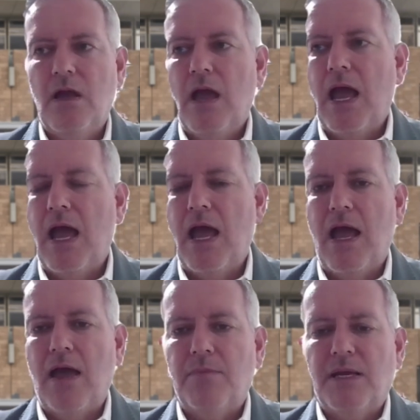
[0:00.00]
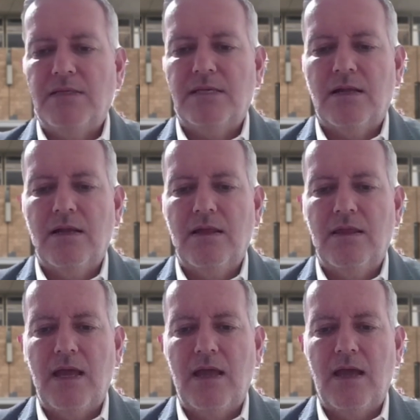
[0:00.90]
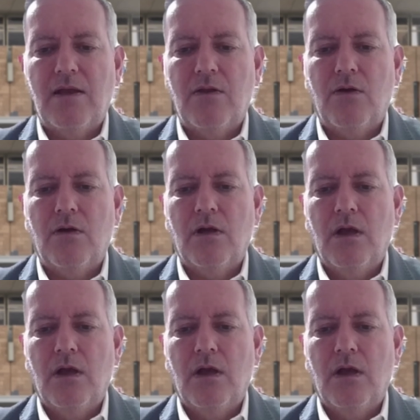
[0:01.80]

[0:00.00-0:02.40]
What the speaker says: And basically they had long